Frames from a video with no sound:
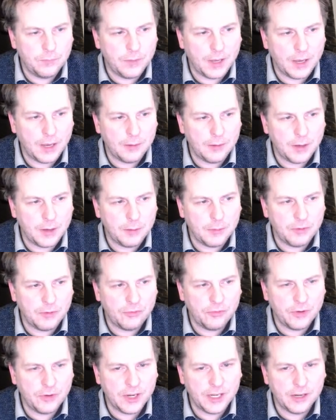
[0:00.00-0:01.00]
I'm
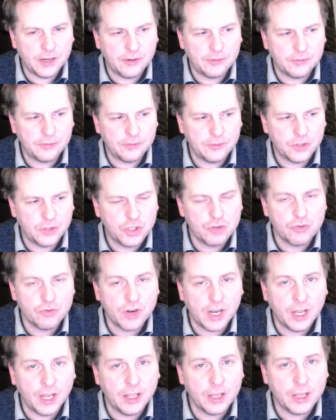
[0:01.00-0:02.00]
afraid of
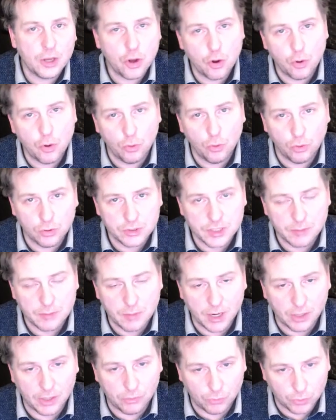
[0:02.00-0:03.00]
drilling holes in
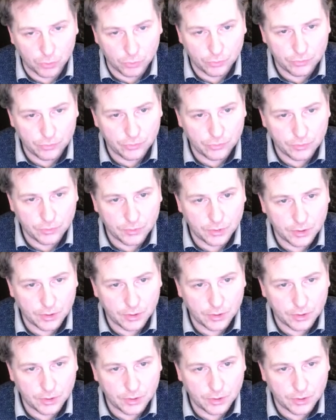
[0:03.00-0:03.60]
my roof